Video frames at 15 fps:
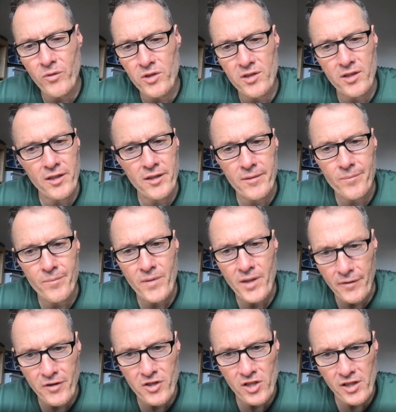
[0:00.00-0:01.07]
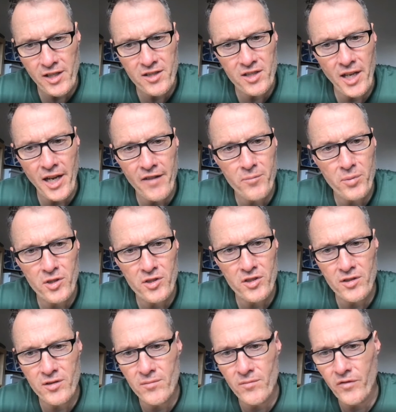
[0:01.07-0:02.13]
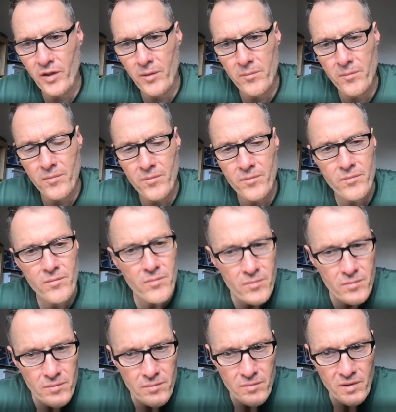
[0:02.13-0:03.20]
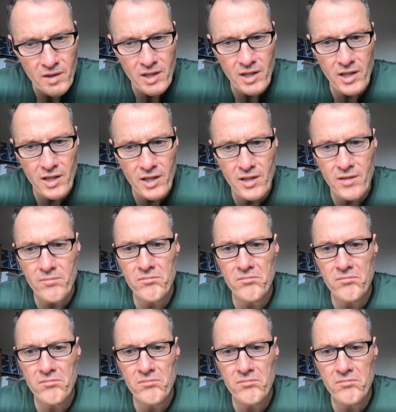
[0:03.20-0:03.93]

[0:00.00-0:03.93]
was a officially a staff person from the